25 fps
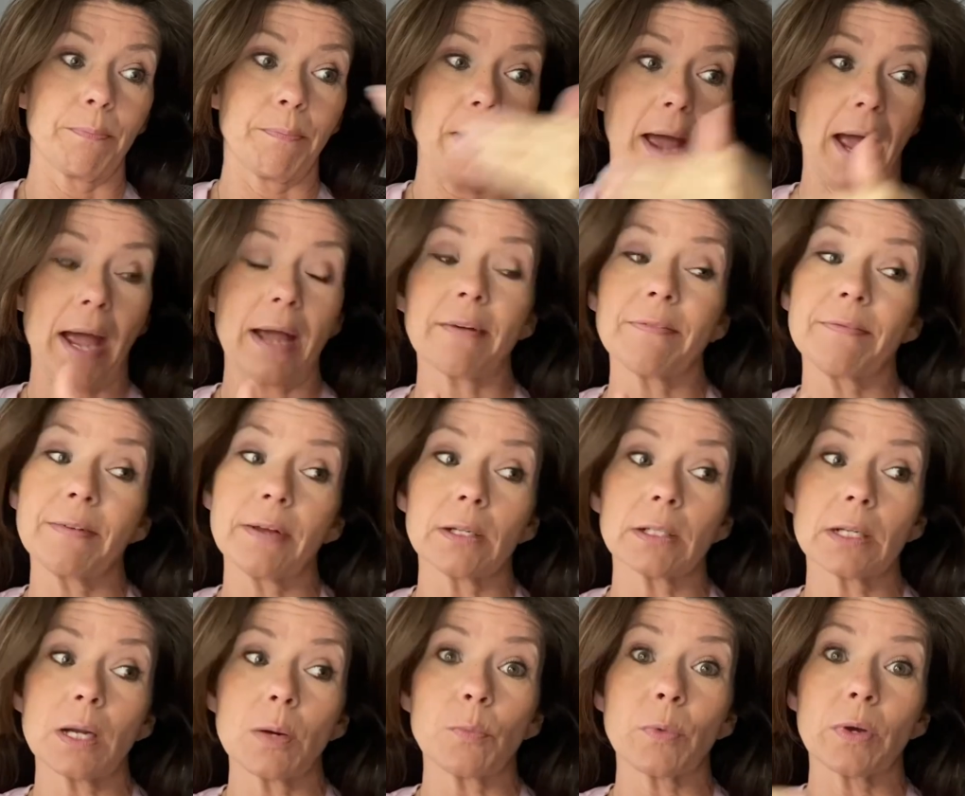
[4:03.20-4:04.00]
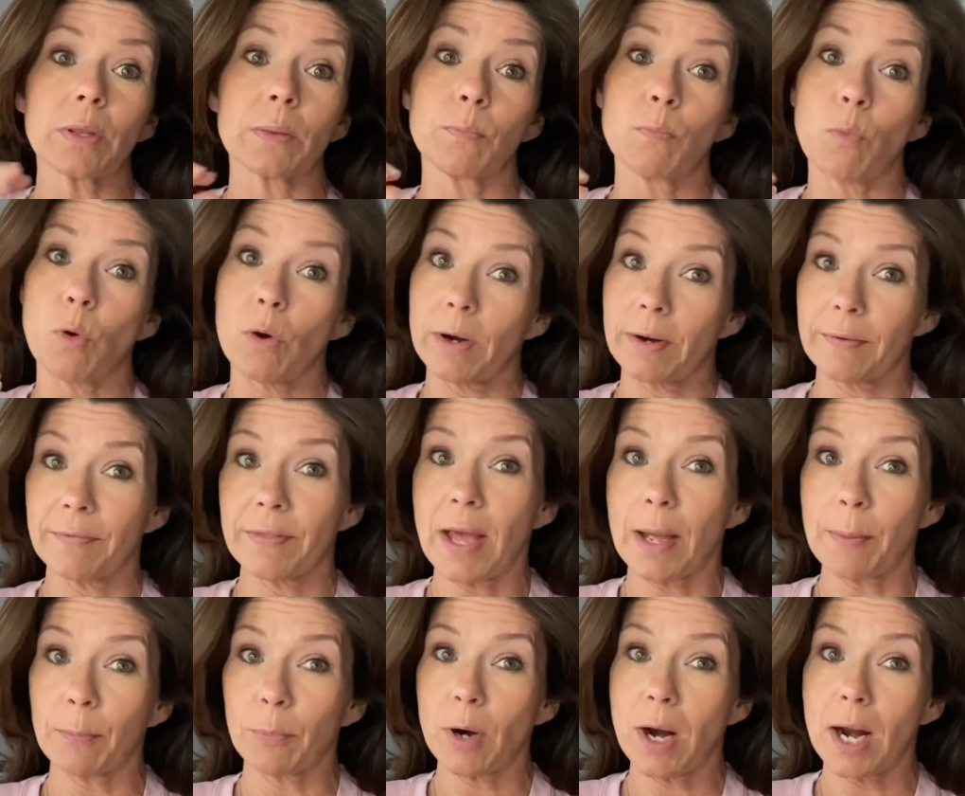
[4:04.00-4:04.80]
backfilled them with more of
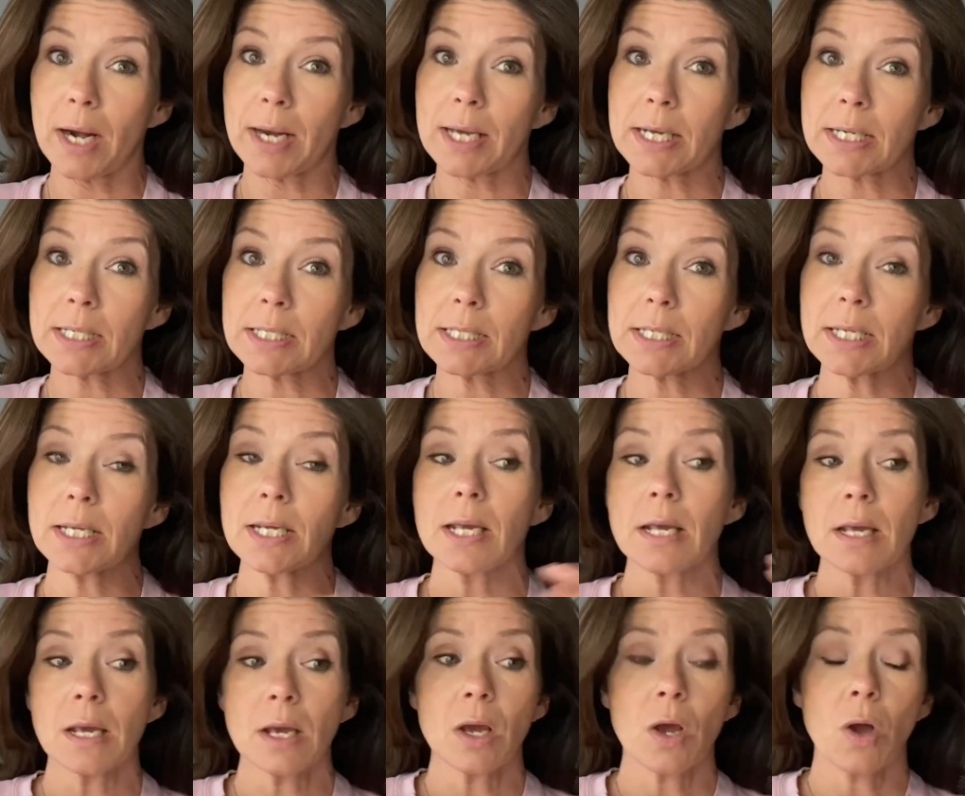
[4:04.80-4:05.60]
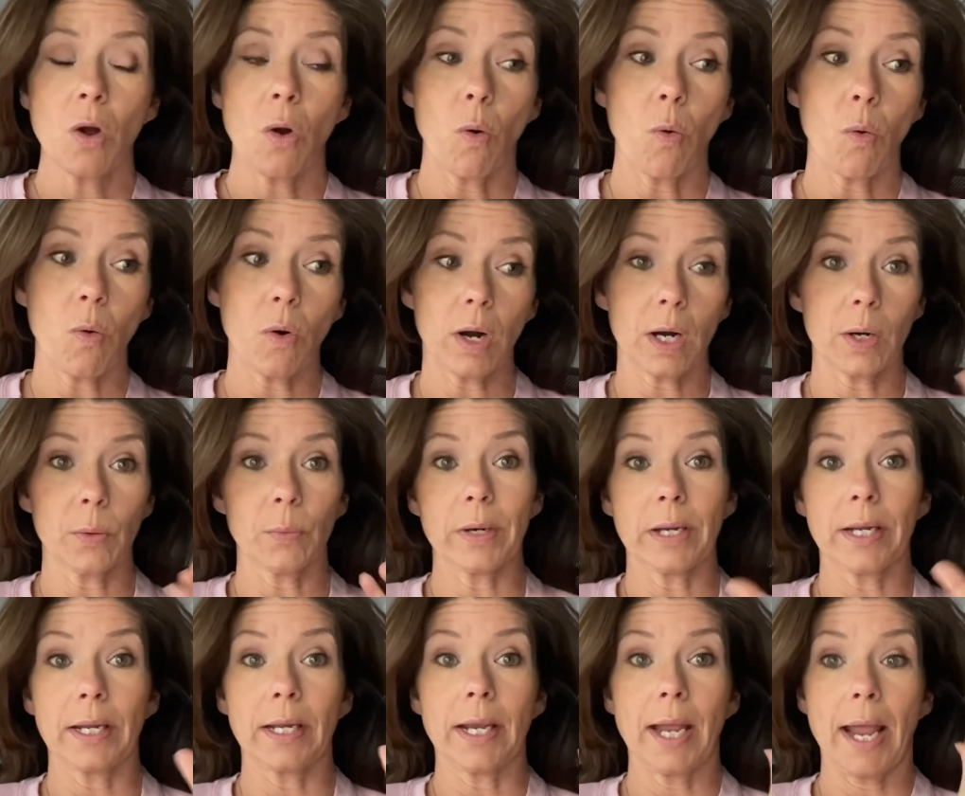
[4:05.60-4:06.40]
that product or
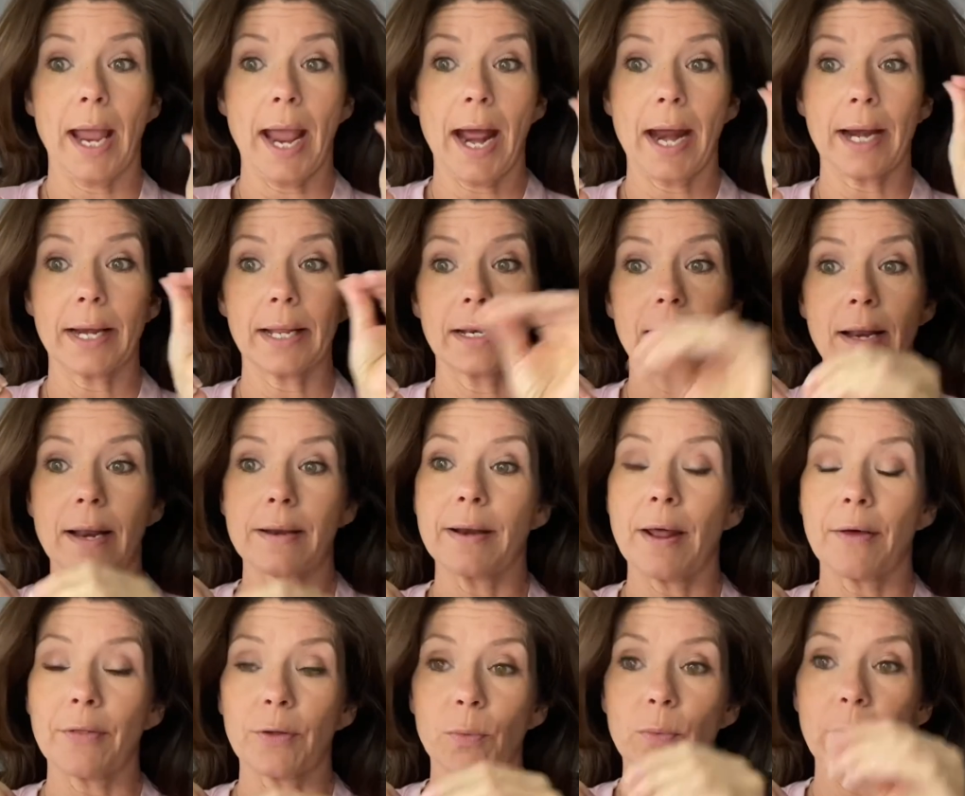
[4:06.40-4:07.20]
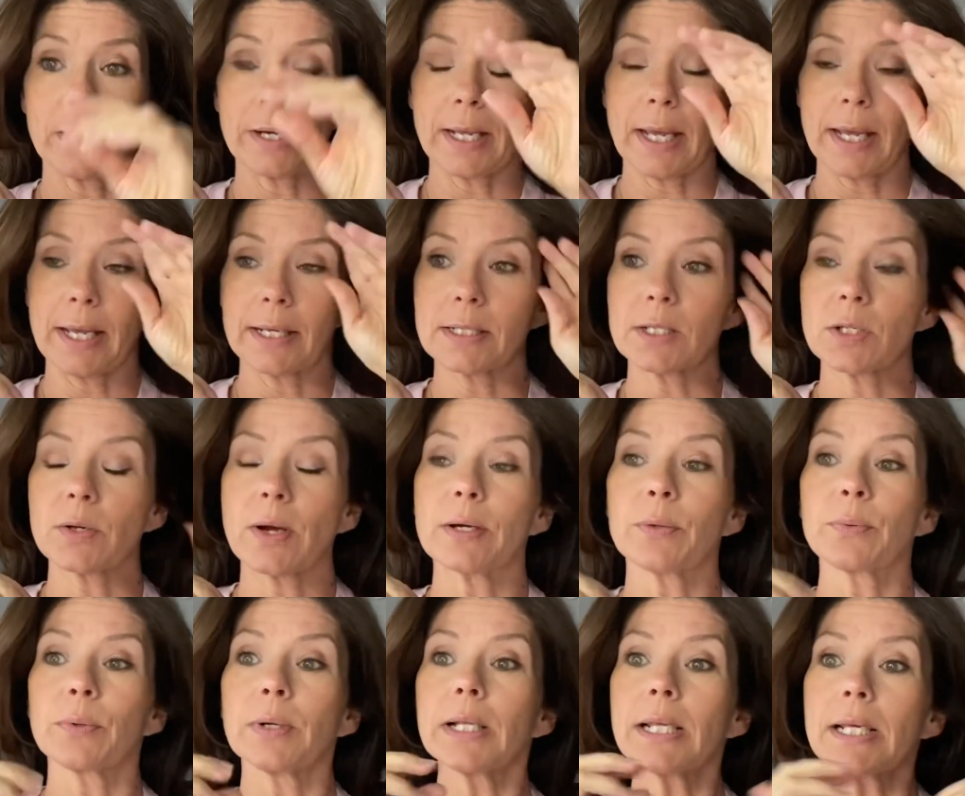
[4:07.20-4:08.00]
we added another one in. So
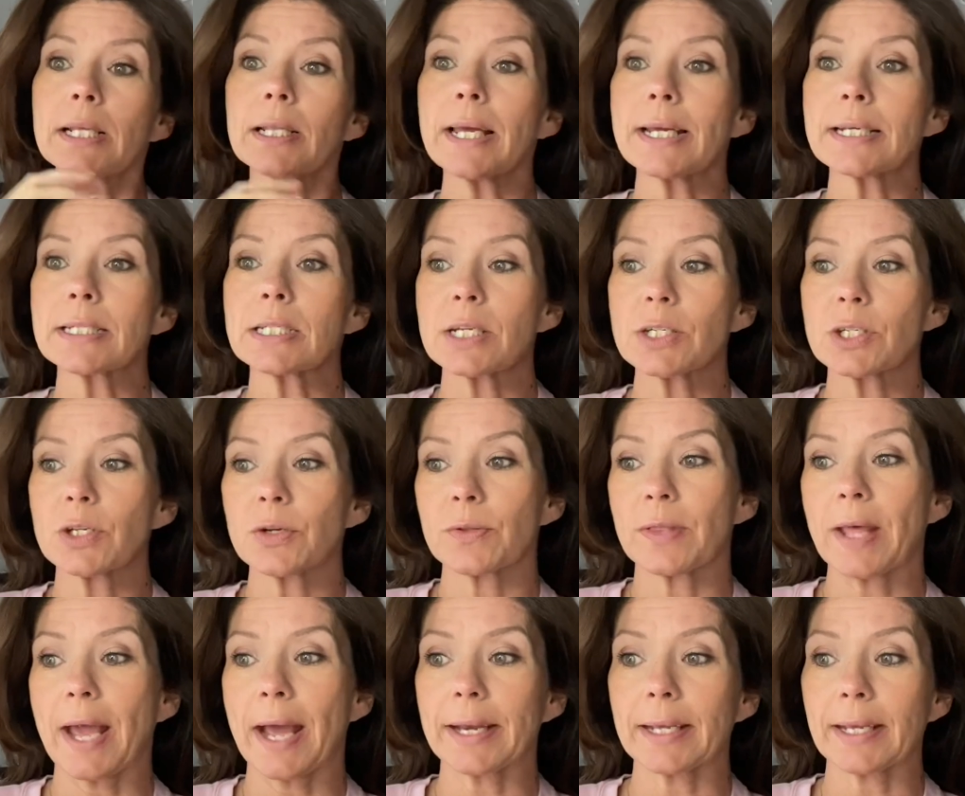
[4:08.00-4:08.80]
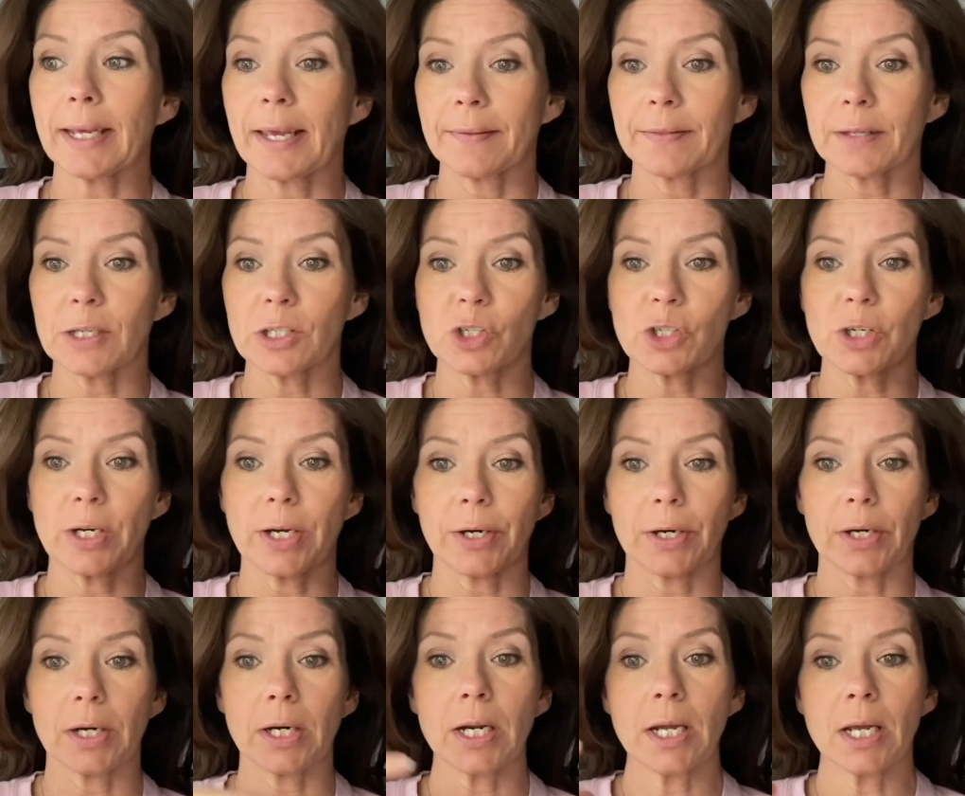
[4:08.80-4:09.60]
I'd really like to do that again this
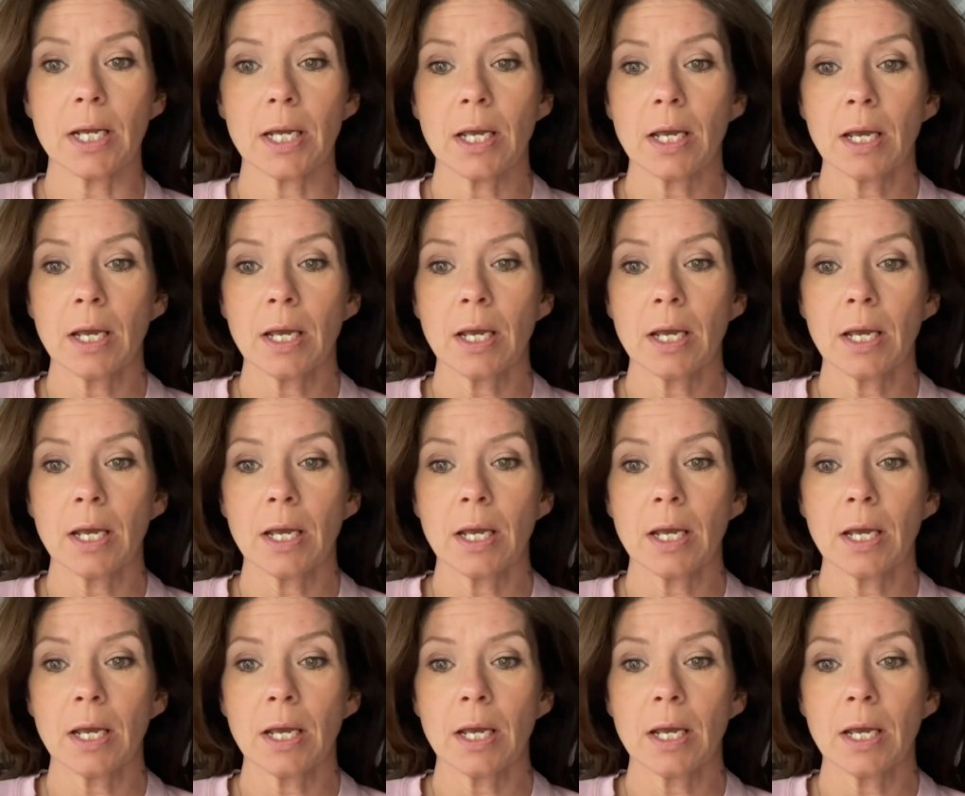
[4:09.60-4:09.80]
year,